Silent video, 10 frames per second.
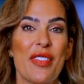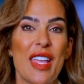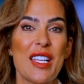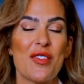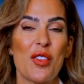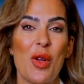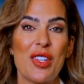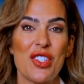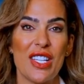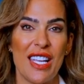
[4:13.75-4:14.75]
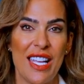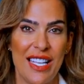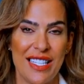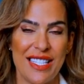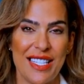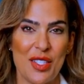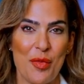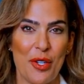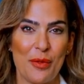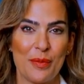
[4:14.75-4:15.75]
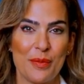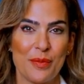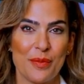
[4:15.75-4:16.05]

Thanks for watching. See you tomorrow.